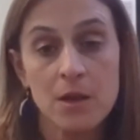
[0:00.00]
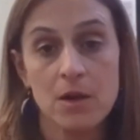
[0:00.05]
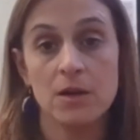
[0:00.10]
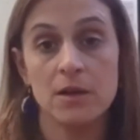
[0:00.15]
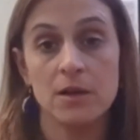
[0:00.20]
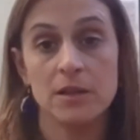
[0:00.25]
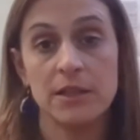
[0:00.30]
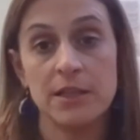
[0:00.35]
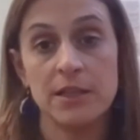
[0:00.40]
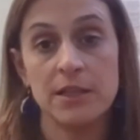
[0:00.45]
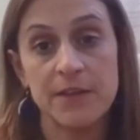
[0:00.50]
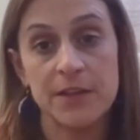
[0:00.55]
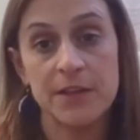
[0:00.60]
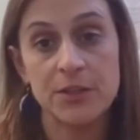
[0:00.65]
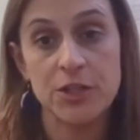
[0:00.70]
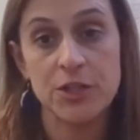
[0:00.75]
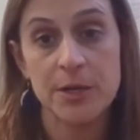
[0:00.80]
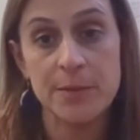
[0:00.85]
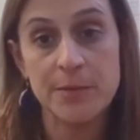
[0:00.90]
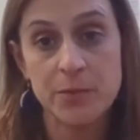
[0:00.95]
Currently,
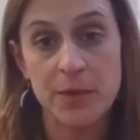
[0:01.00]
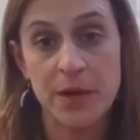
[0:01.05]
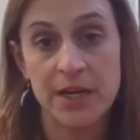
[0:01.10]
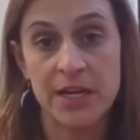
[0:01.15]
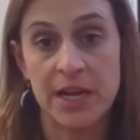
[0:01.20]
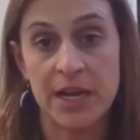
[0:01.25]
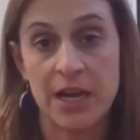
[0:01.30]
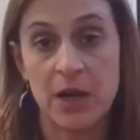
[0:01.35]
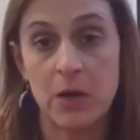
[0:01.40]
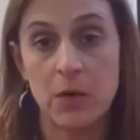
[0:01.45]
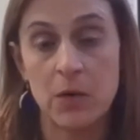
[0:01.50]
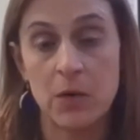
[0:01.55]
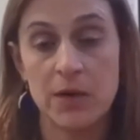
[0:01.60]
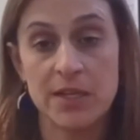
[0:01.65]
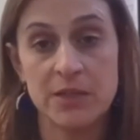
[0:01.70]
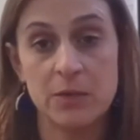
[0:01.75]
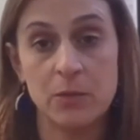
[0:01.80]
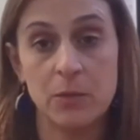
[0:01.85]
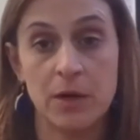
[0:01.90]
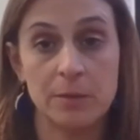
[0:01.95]
field trips right now
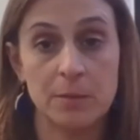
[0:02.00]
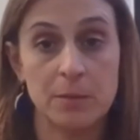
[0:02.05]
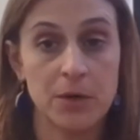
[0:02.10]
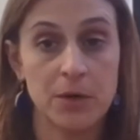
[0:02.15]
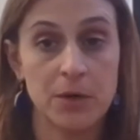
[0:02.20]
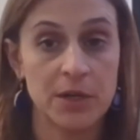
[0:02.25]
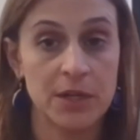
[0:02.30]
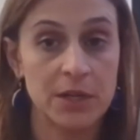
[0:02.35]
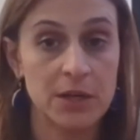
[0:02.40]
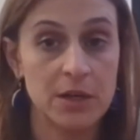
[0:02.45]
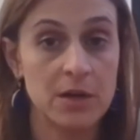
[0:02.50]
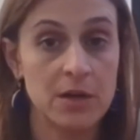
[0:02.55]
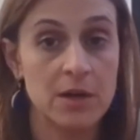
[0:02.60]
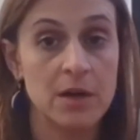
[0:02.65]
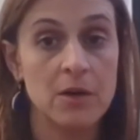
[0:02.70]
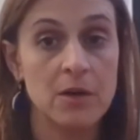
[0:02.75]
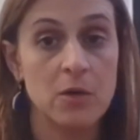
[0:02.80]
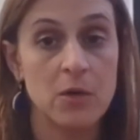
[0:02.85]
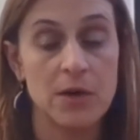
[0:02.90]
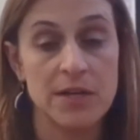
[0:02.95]
is at 1 per
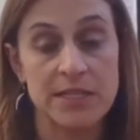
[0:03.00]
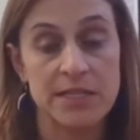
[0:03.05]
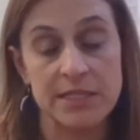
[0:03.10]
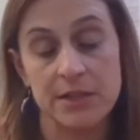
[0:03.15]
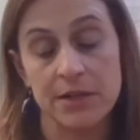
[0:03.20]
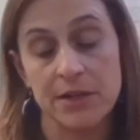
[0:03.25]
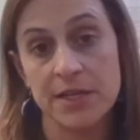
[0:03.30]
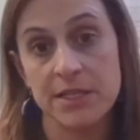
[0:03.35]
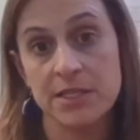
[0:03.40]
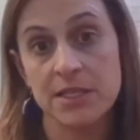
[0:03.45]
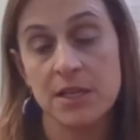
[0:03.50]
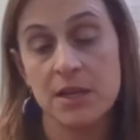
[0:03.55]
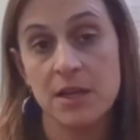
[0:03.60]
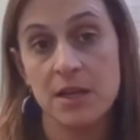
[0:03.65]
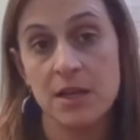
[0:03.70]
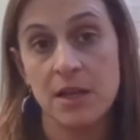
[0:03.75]
year or a series.